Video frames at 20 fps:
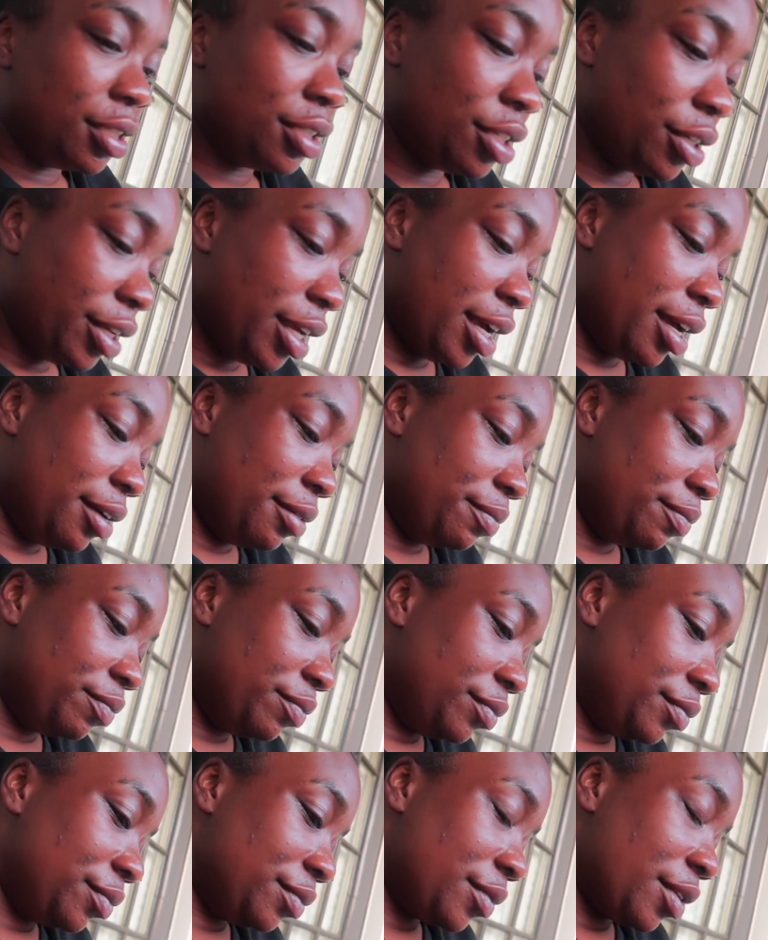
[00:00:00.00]
So yeah.
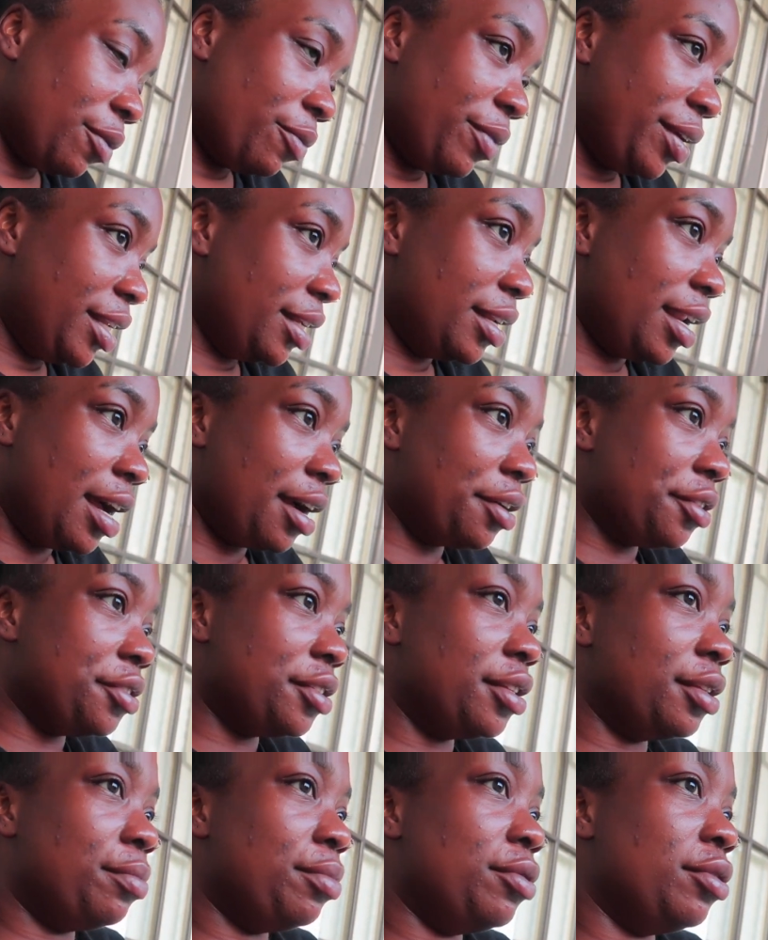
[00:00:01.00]
We did not go
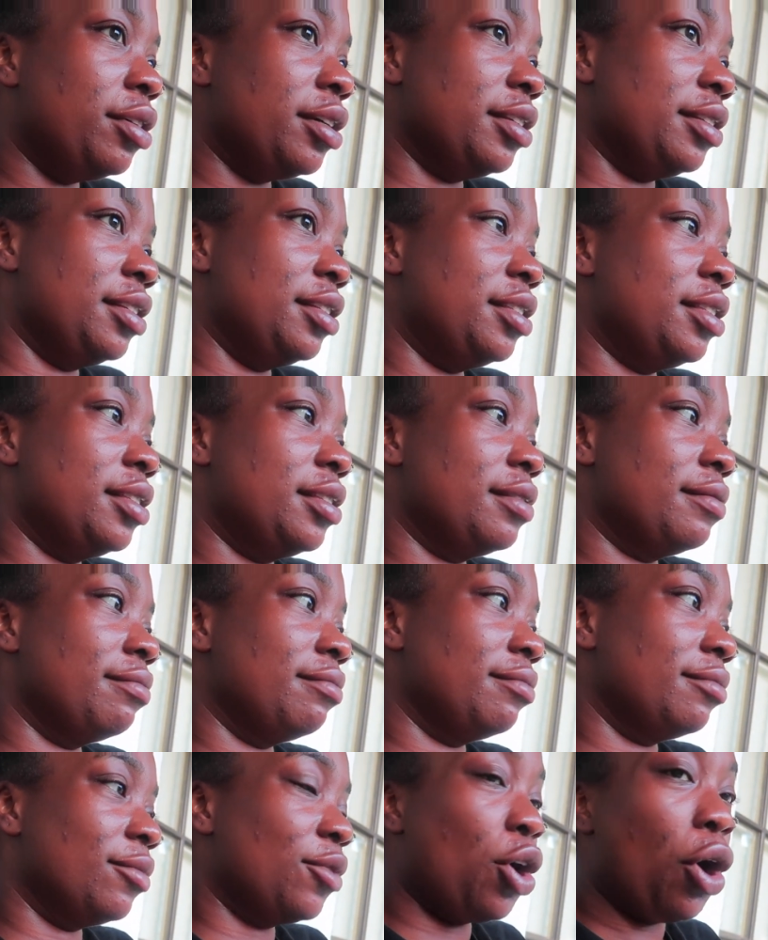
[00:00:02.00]
to the pool because it's
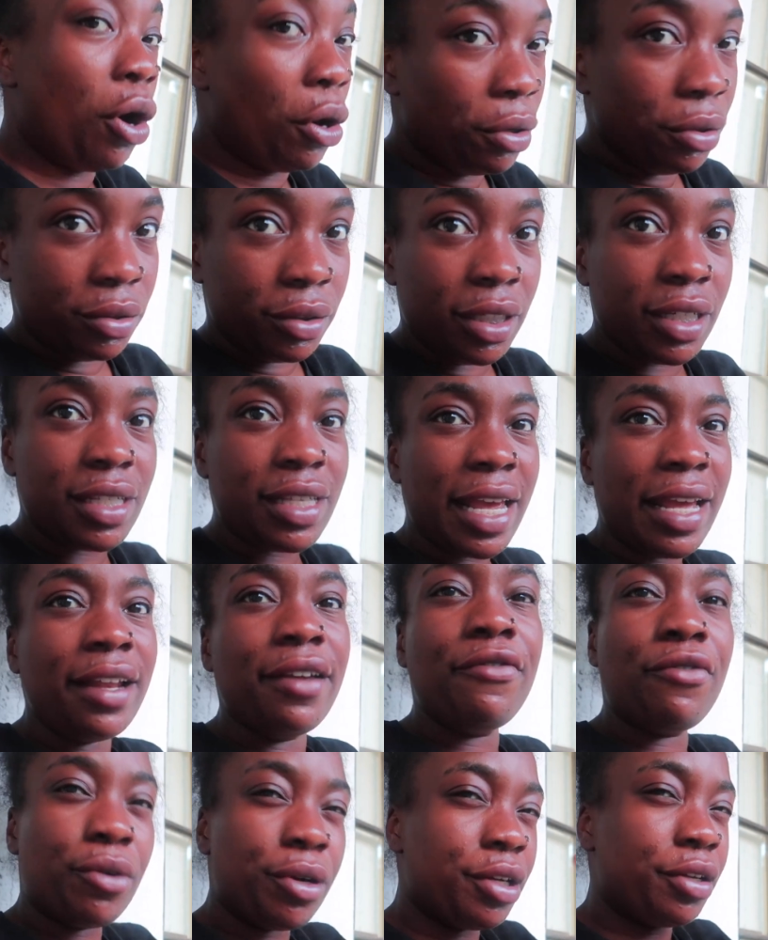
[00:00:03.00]
cold. It's
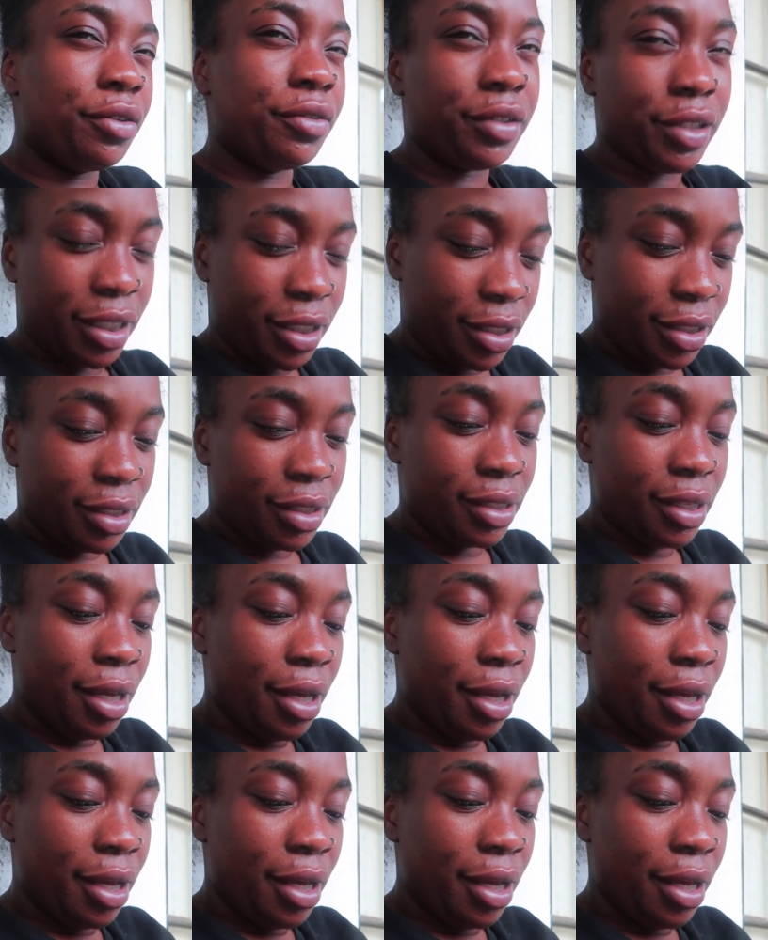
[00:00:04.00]
eighty-four degrees.